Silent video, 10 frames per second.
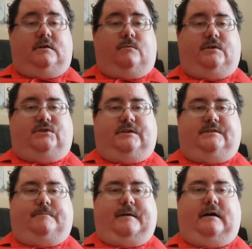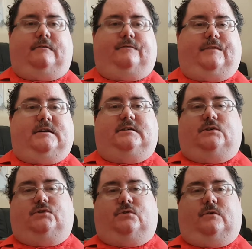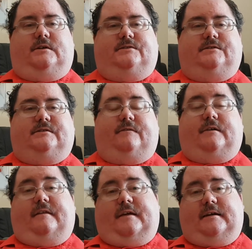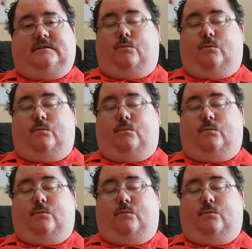which is about vintage toys and stuff like that.